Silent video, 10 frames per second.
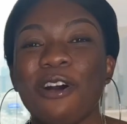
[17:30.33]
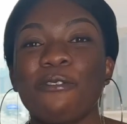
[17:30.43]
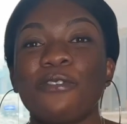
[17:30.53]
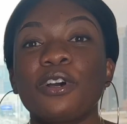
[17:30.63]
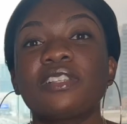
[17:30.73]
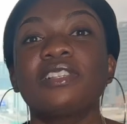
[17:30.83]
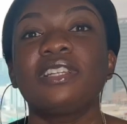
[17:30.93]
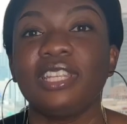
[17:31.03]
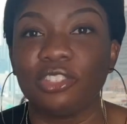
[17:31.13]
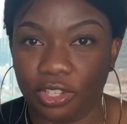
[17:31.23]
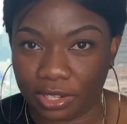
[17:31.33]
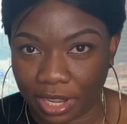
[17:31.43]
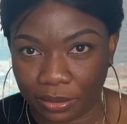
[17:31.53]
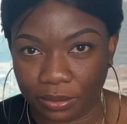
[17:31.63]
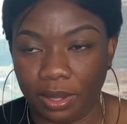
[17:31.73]
Focus on niching
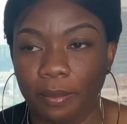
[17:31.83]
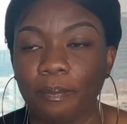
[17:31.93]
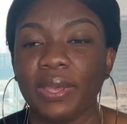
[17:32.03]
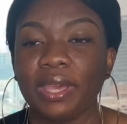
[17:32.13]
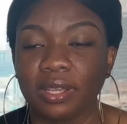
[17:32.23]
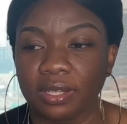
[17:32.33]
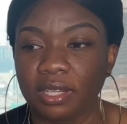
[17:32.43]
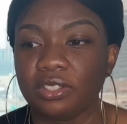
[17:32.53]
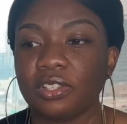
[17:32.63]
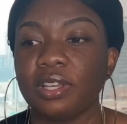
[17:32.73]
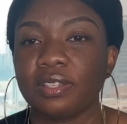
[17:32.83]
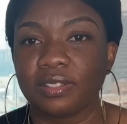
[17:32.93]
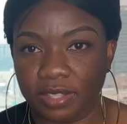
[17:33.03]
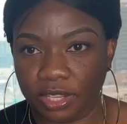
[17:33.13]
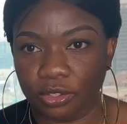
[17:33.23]
down. Pick a niche,
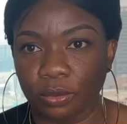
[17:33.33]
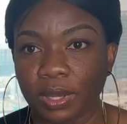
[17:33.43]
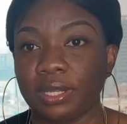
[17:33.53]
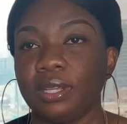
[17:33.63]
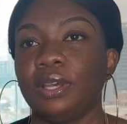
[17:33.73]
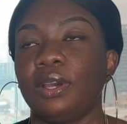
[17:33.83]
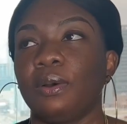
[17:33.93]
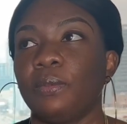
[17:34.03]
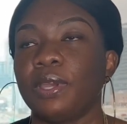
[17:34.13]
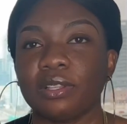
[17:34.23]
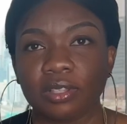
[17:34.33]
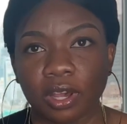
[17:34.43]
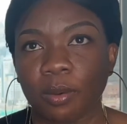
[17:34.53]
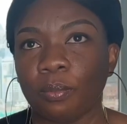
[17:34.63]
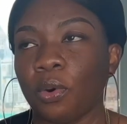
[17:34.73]
stick to it. We can talk
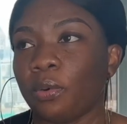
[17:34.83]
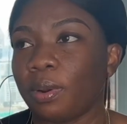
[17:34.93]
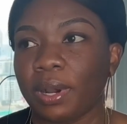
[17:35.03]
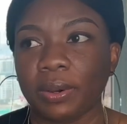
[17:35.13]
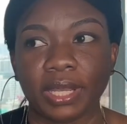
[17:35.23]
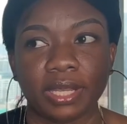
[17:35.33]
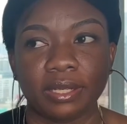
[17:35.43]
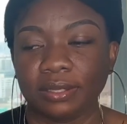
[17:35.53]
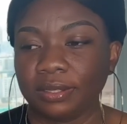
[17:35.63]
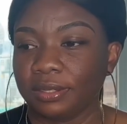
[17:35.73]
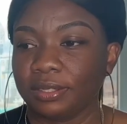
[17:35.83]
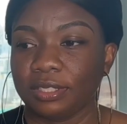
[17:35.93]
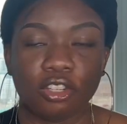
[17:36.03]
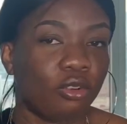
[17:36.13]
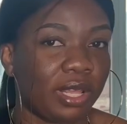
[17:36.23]
more about it.
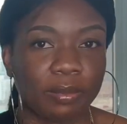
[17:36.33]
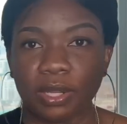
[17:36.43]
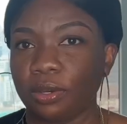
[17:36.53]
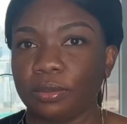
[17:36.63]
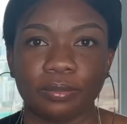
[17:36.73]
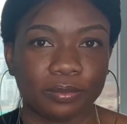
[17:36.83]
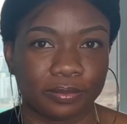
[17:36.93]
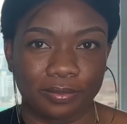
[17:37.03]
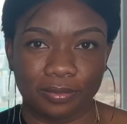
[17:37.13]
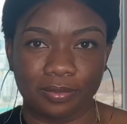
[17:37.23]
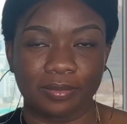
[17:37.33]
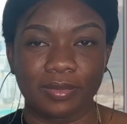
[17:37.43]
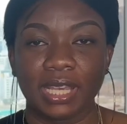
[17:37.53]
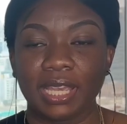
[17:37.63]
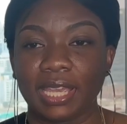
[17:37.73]
You let me know.
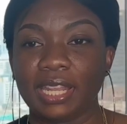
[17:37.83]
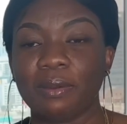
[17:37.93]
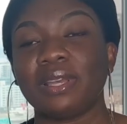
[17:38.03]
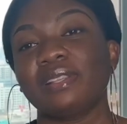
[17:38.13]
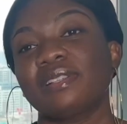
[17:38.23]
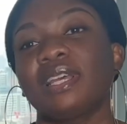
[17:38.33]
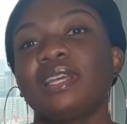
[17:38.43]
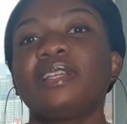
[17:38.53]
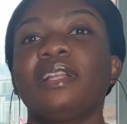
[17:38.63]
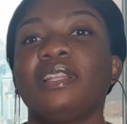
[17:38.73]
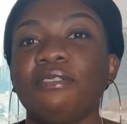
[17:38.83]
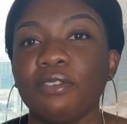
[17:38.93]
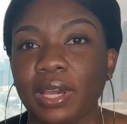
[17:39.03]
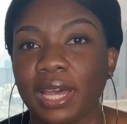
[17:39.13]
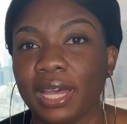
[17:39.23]
Anyways, love you
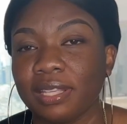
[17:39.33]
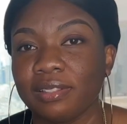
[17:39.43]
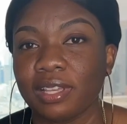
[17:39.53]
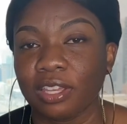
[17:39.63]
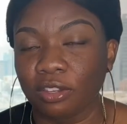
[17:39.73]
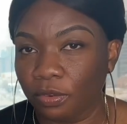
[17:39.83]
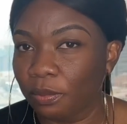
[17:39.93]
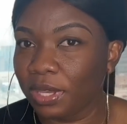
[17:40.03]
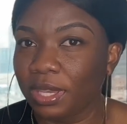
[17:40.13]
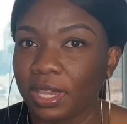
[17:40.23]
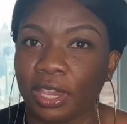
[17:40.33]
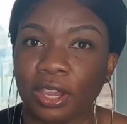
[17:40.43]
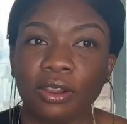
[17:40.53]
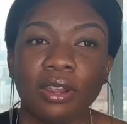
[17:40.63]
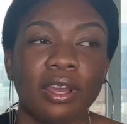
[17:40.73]
guys. Thank you for being here.